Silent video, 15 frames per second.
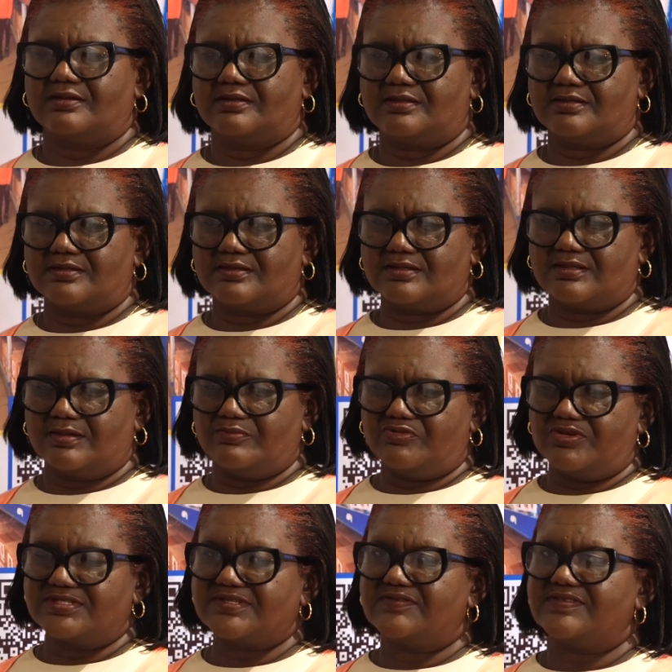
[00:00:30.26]
The
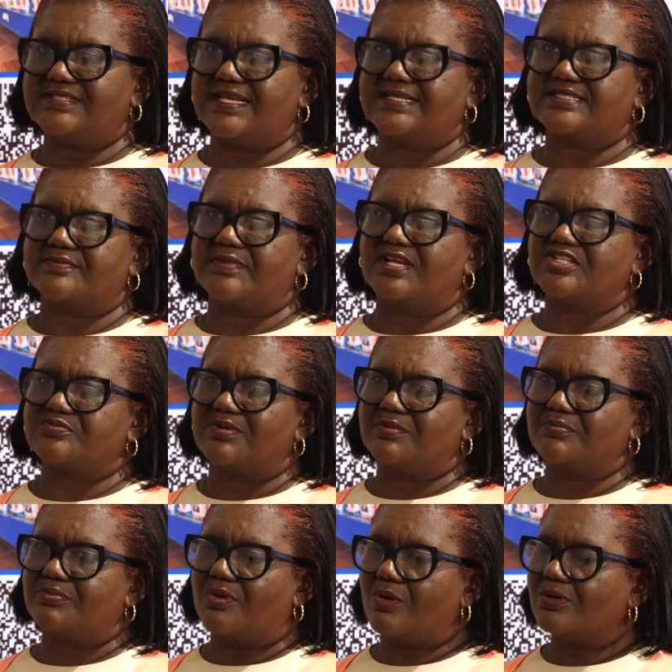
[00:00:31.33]
comprehensive disaster
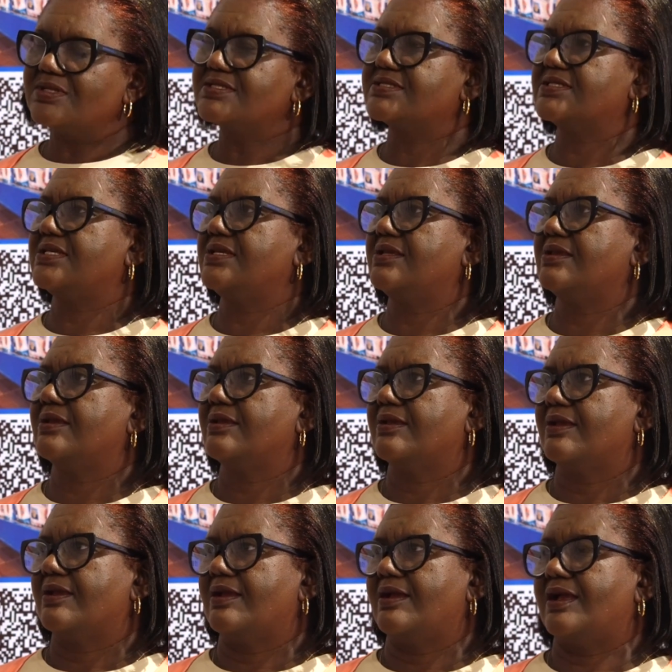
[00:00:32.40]
management policy
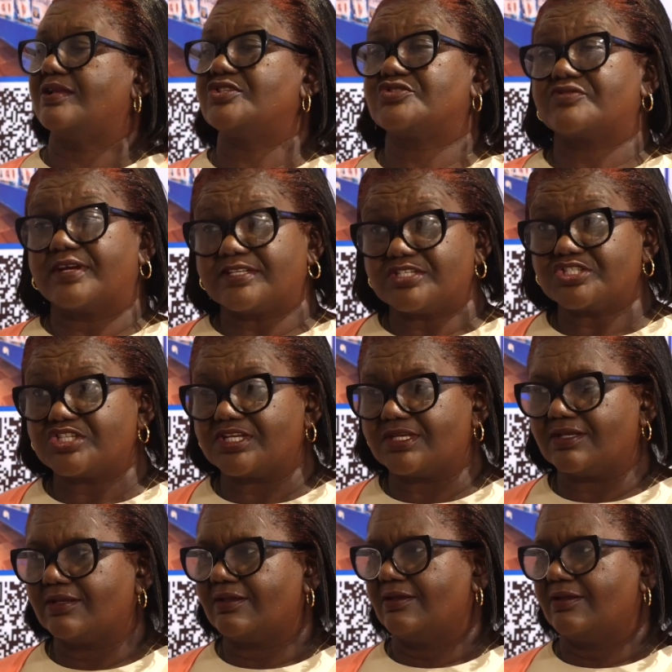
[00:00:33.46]
and strategy,